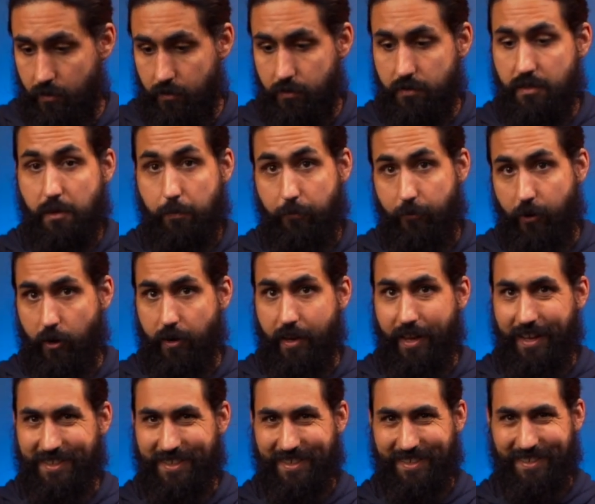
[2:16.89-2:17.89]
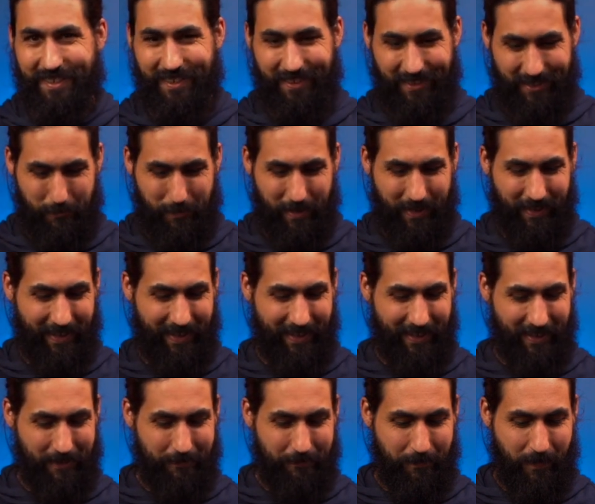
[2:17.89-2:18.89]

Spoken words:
some variations a little bit later.